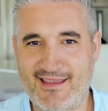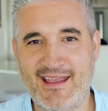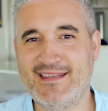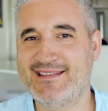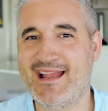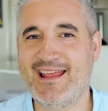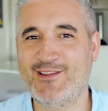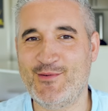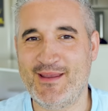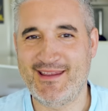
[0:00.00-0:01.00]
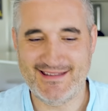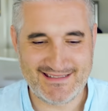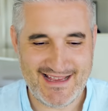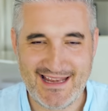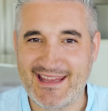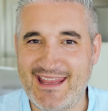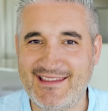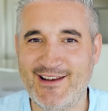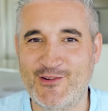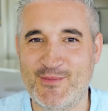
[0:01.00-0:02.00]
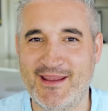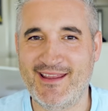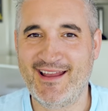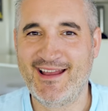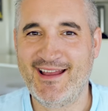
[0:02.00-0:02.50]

He's selling to me. He's selling Italy to me.